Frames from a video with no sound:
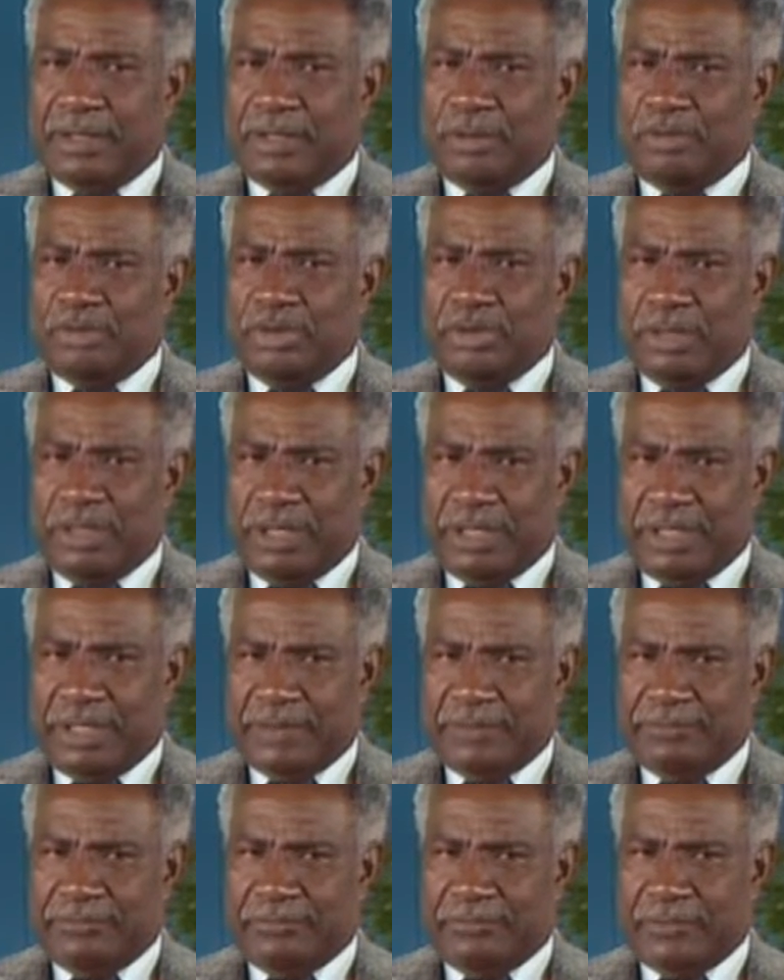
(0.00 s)
Purlie,
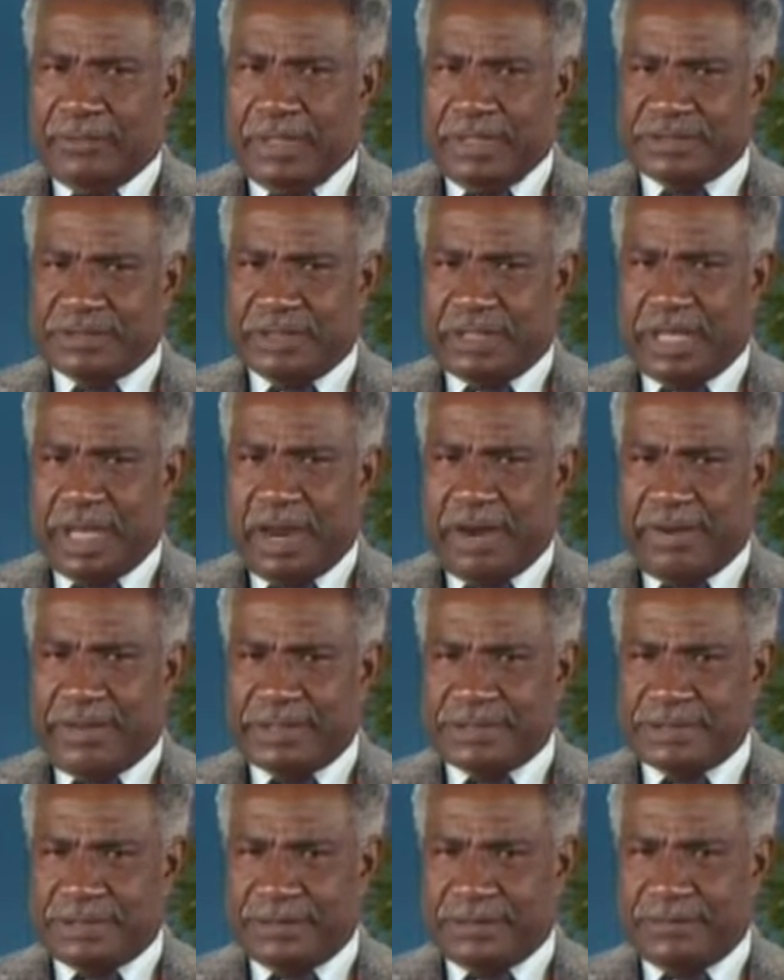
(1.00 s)
as a
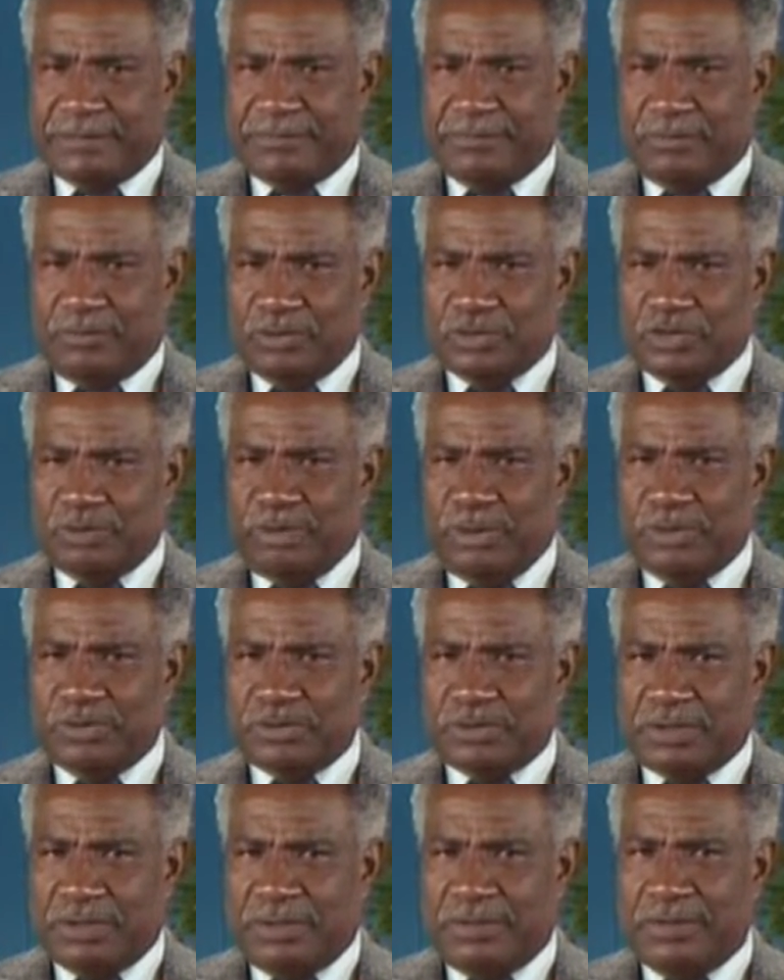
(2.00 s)
character, was
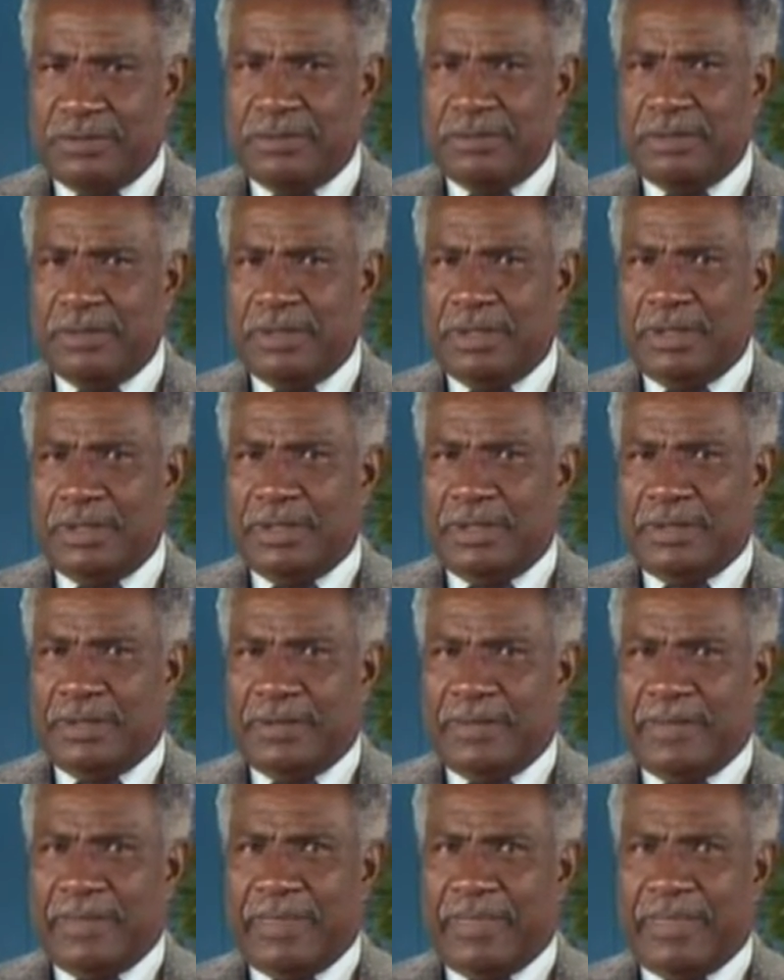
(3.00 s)
supposed to do
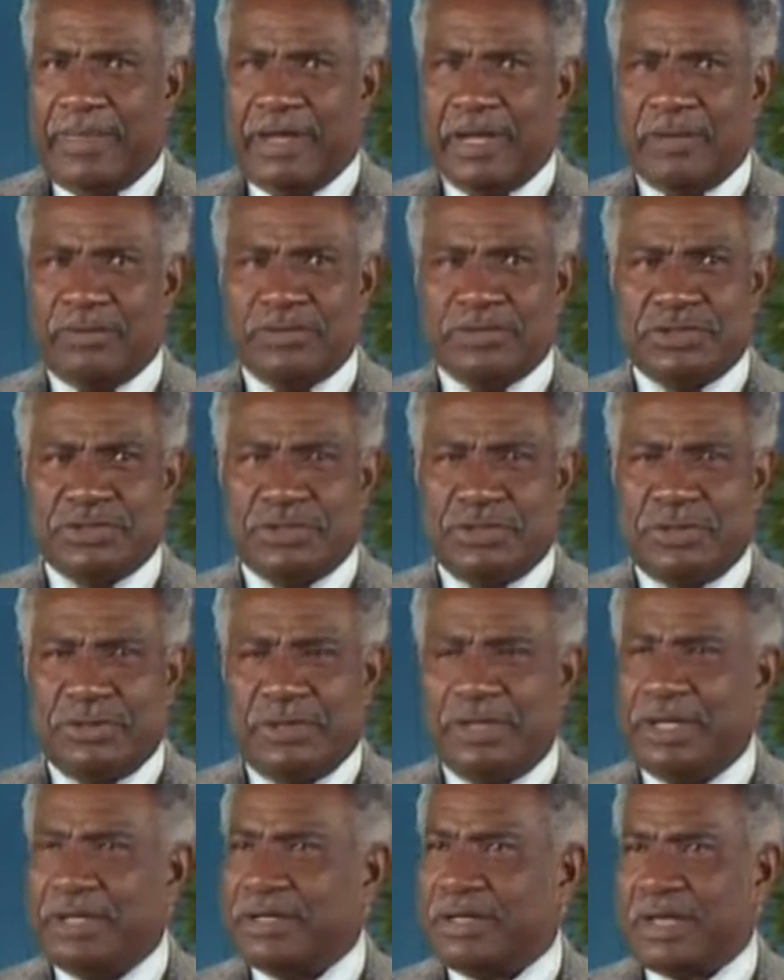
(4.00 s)
that I was
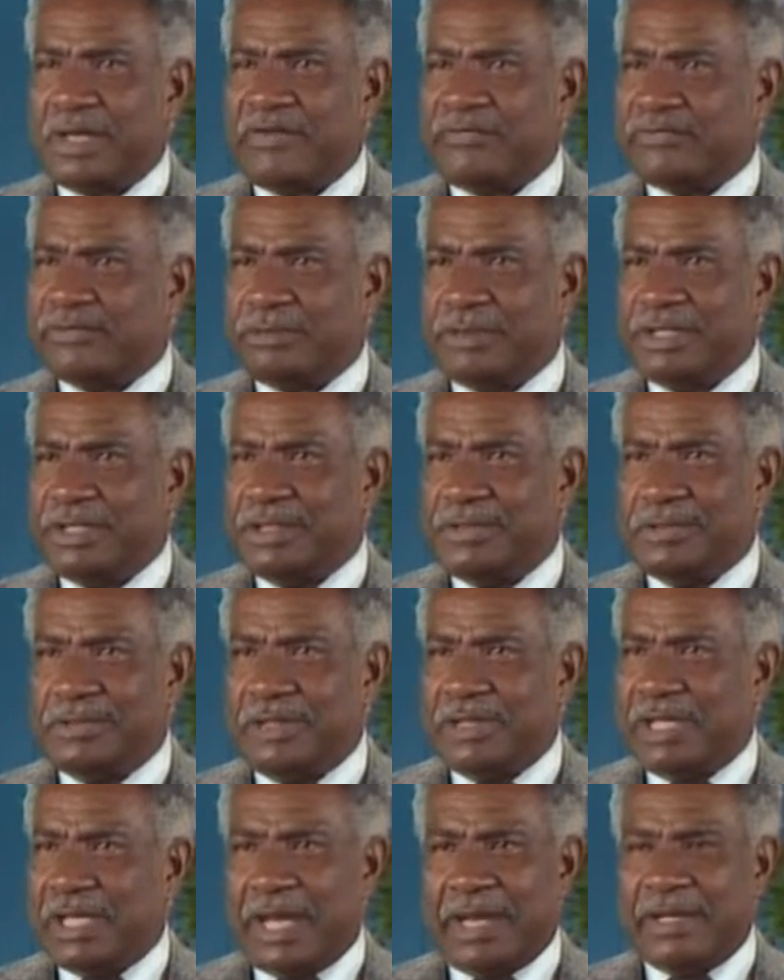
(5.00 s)
totally uncomfortable in
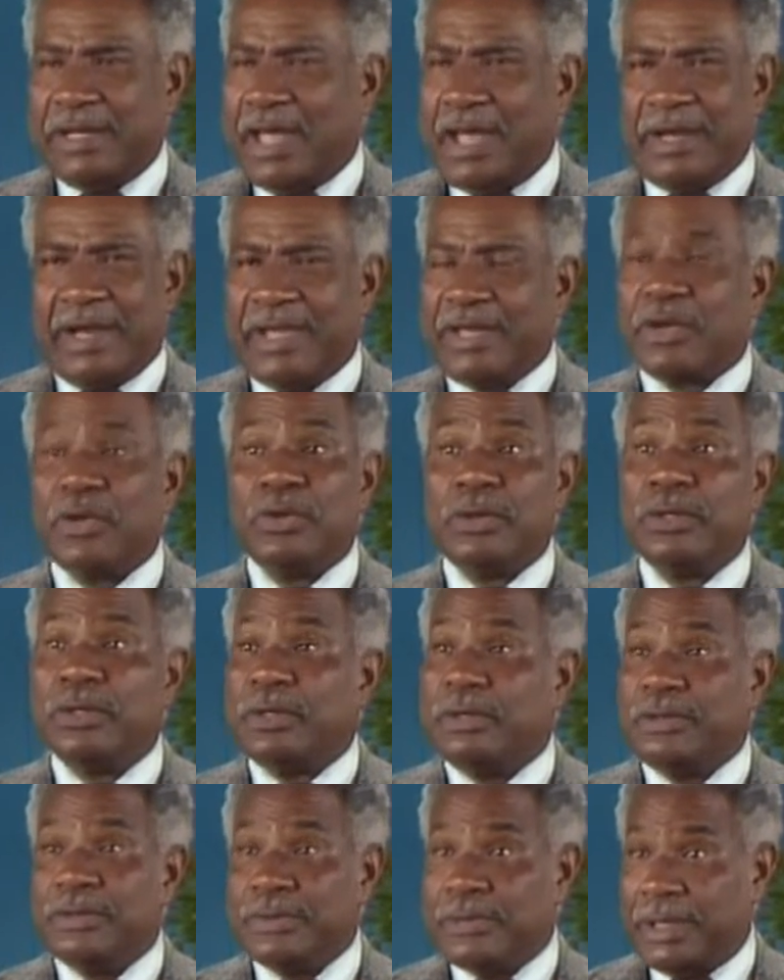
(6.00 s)
doing, and, and I
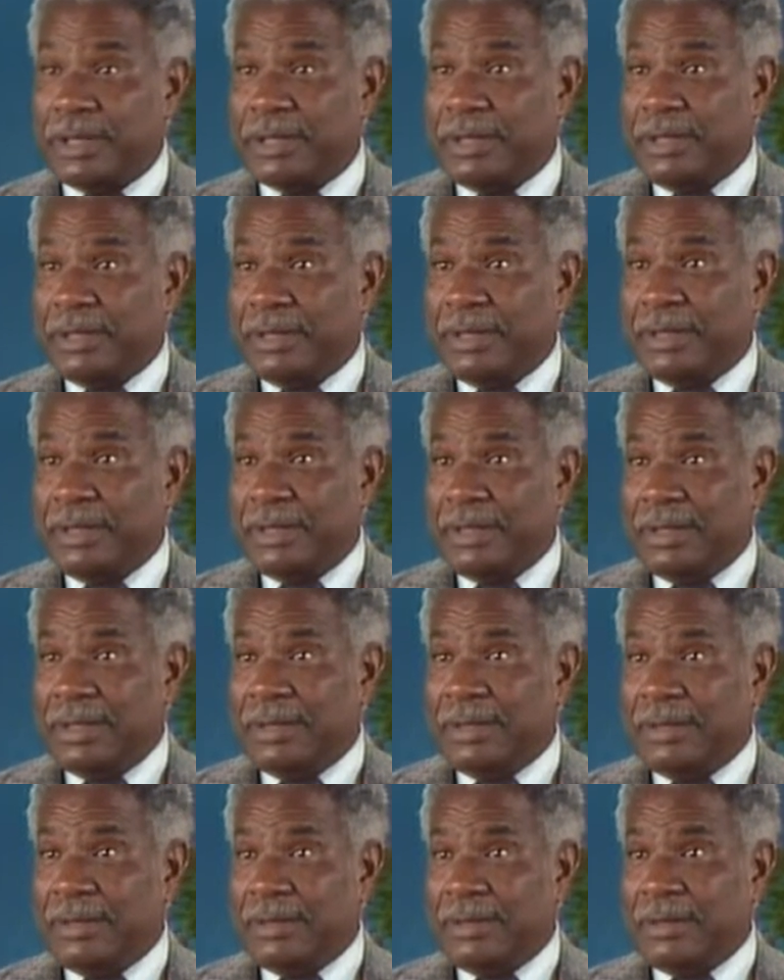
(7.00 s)
couldn't do it. Such
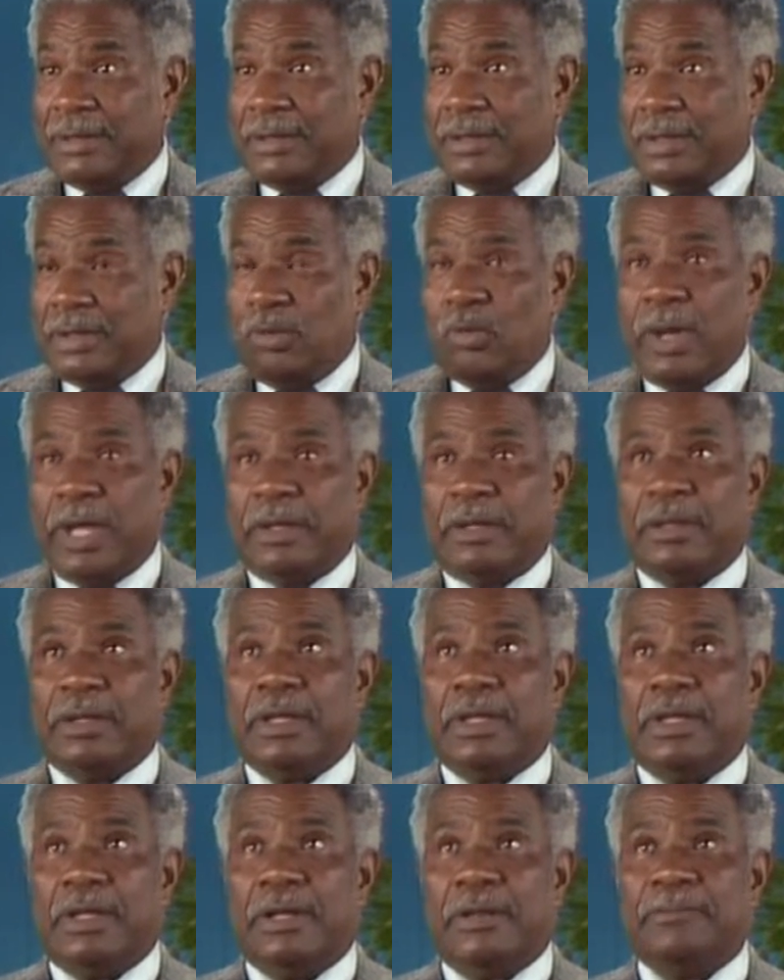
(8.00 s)
as?
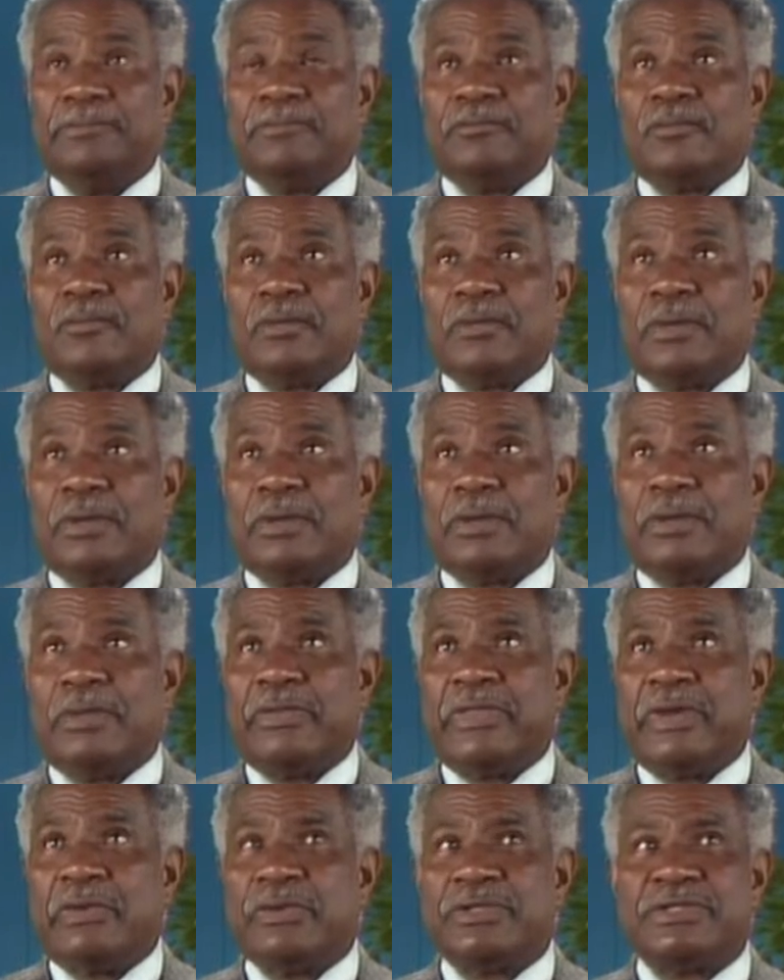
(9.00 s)
Well, um,
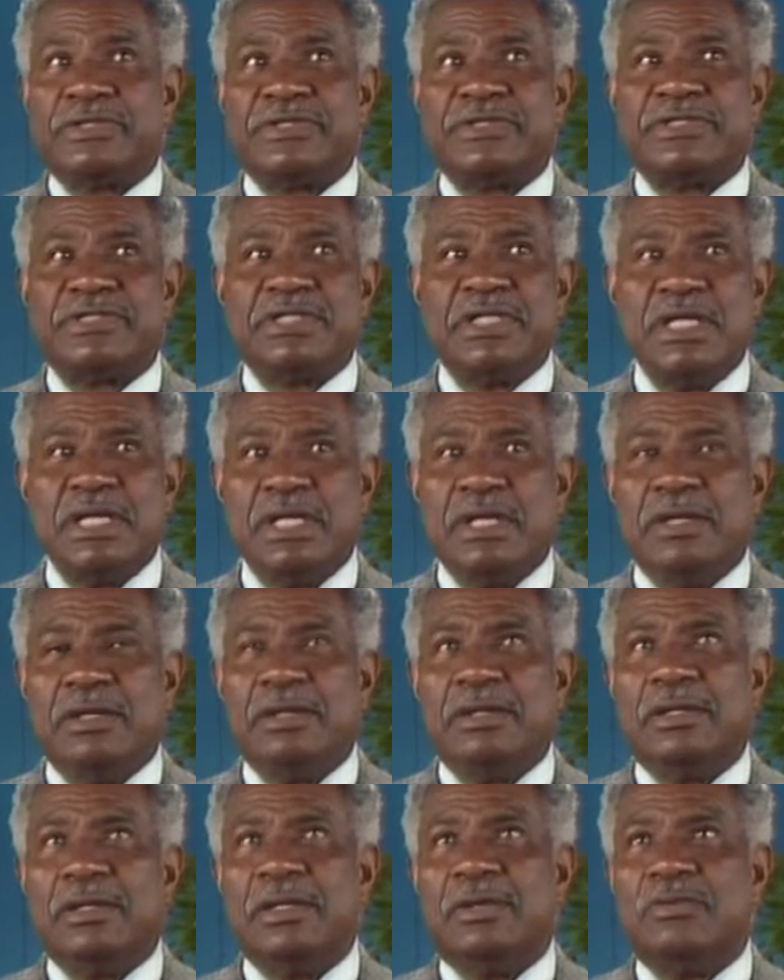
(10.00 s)
there was a
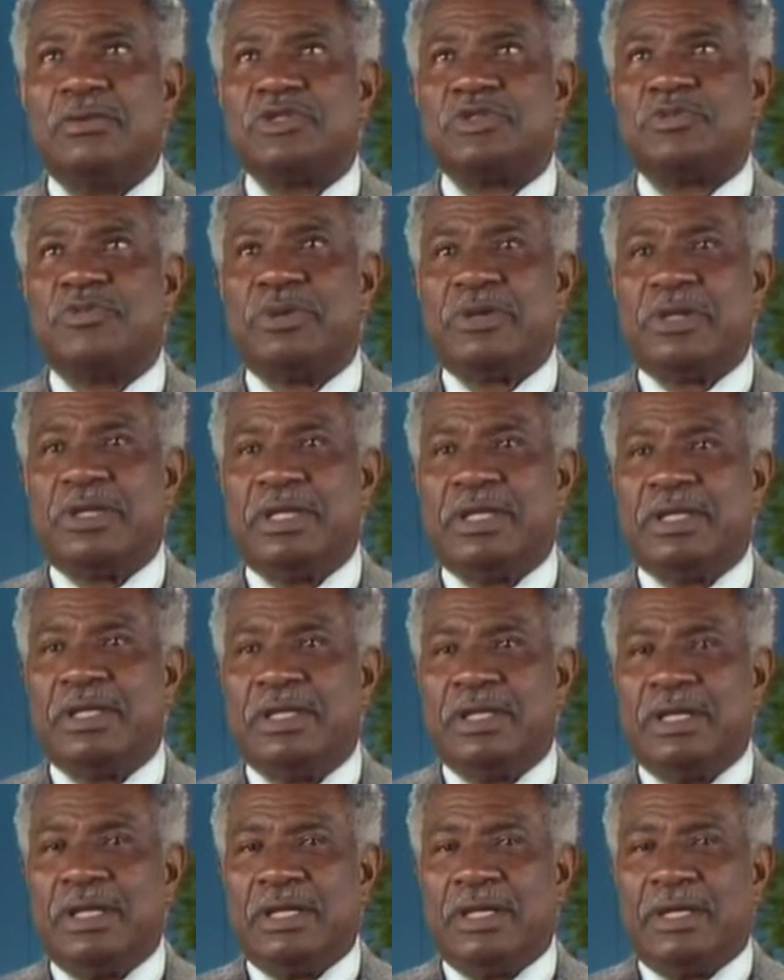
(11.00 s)
scene in which Purlie
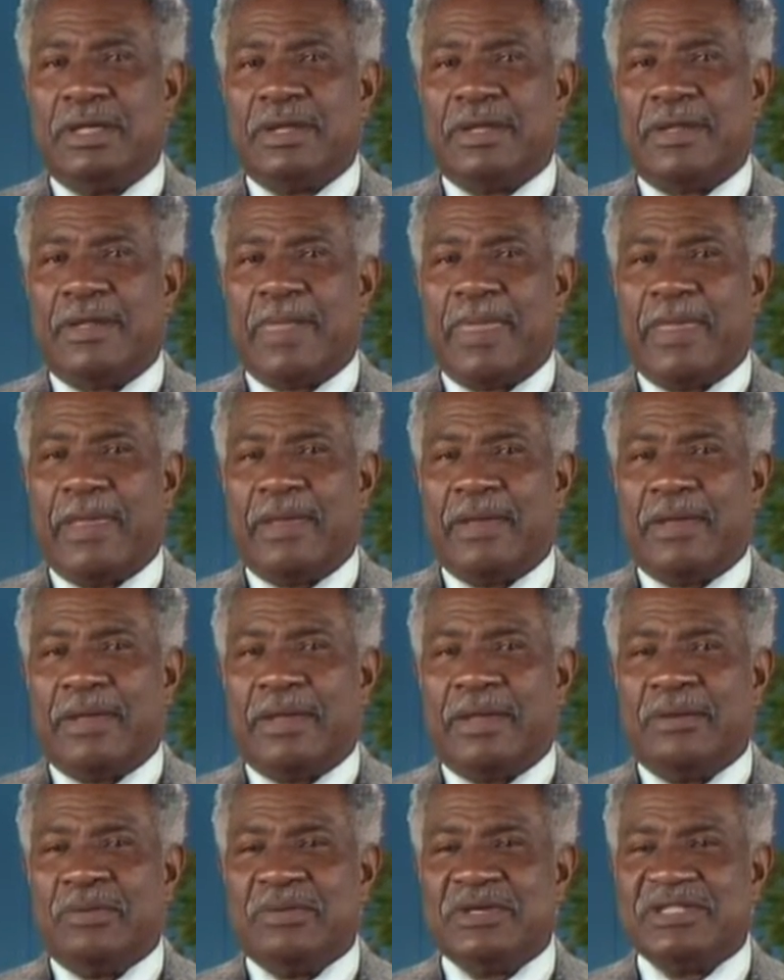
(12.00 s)

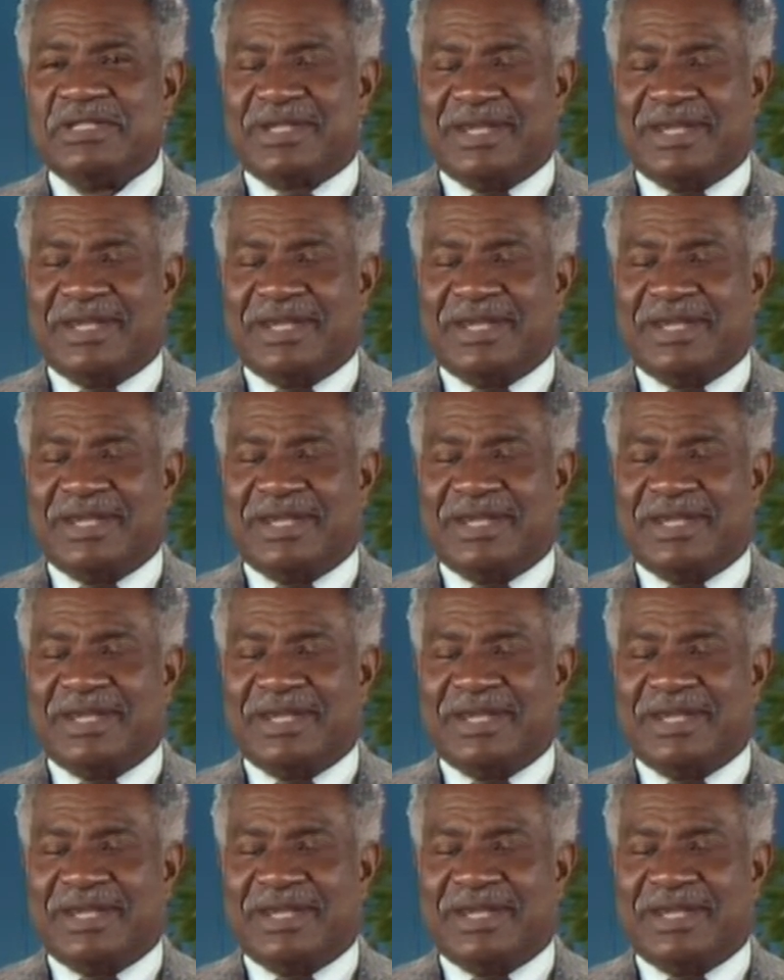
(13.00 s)
was,